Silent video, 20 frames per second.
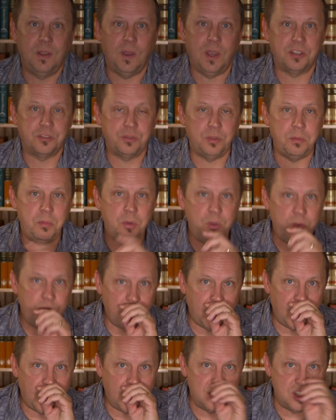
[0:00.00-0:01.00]
as we move
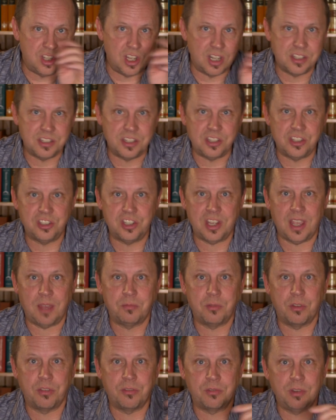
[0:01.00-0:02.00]
on, Genesis
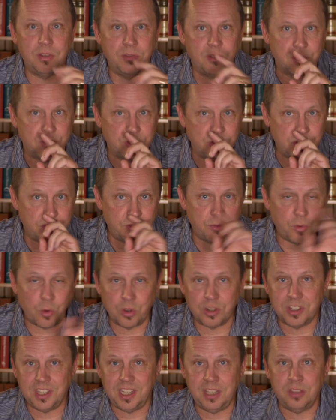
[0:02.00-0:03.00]
chapter 3, verses
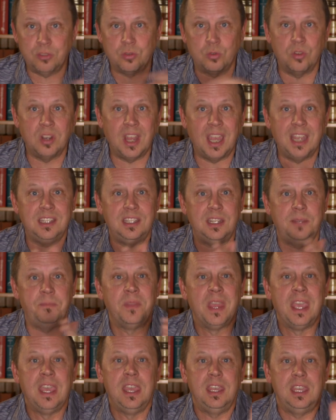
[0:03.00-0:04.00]
14 through 19,
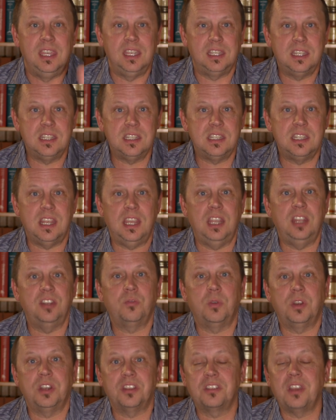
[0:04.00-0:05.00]
it contains
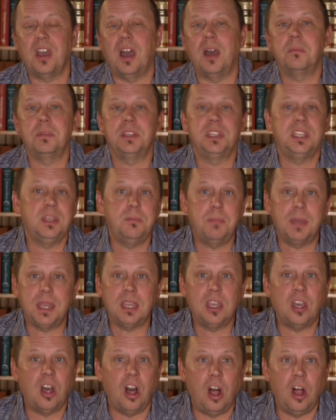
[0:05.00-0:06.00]
what has commonly
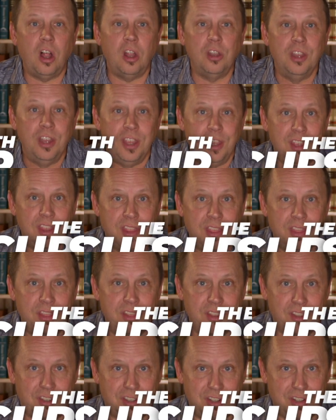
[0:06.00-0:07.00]
been called
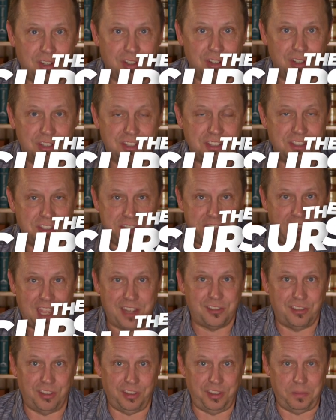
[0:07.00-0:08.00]
the curse. It's
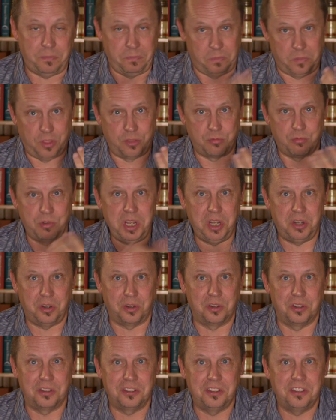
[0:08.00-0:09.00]
actually 3
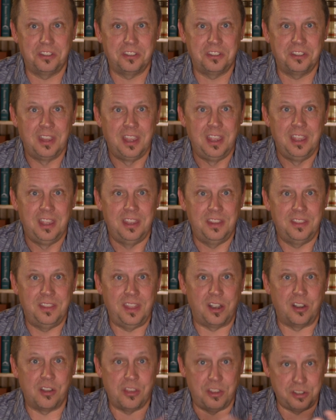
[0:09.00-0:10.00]
curses
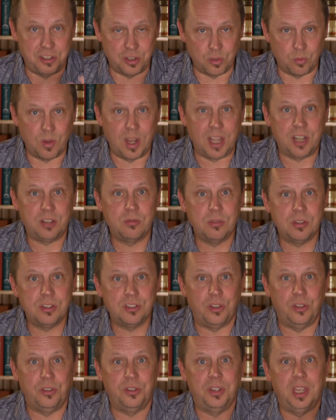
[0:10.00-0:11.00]
that are the direct
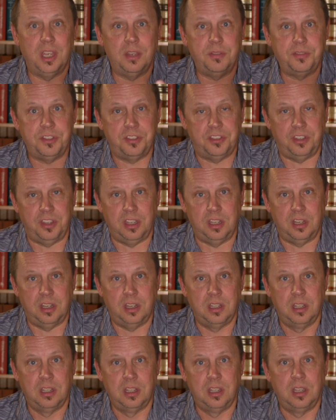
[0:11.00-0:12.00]
result of sin,
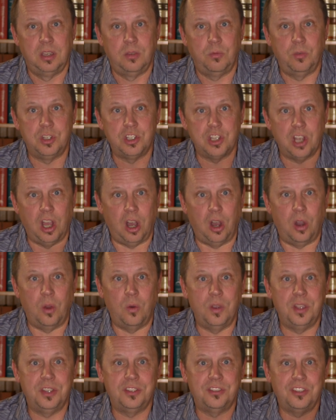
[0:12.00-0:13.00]
which
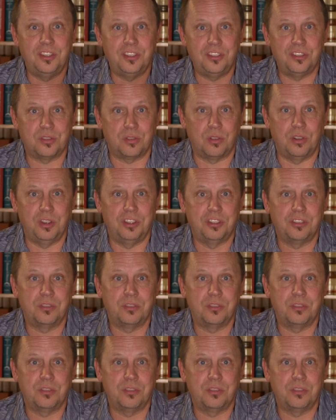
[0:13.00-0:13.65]
always destroys